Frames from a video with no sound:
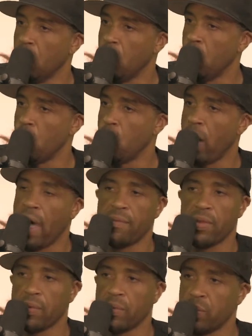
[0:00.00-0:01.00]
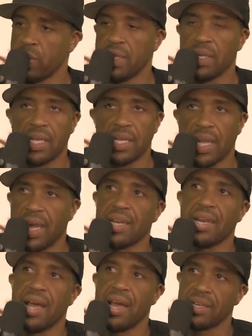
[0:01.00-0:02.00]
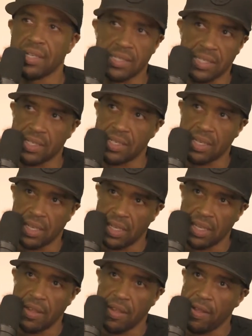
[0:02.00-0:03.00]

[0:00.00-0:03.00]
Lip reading: who haven't really headlined consistently